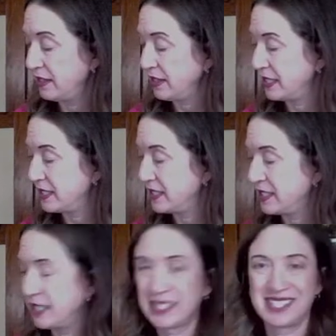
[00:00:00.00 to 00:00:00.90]
a
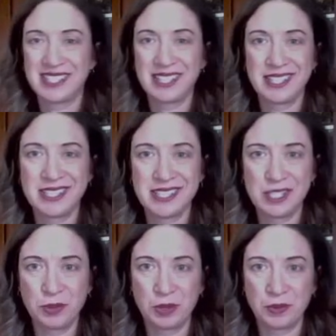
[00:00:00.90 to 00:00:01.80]
6, and a
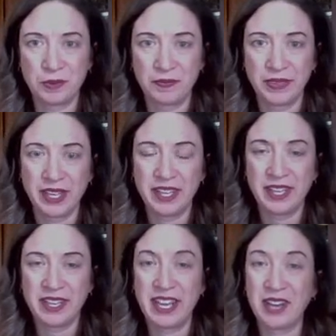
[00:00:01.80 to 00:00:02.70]
0.
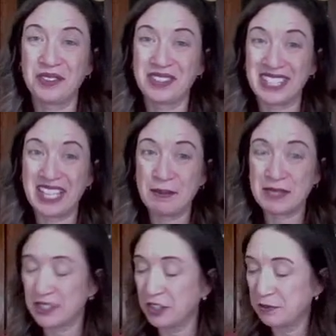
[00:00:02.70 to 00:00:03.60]
Now the game
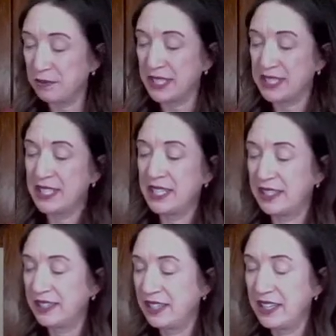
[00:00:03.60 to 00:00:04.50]
is called Make
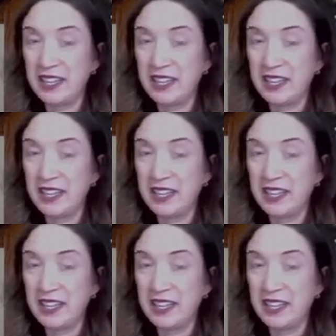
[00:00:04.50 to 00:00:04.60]
10,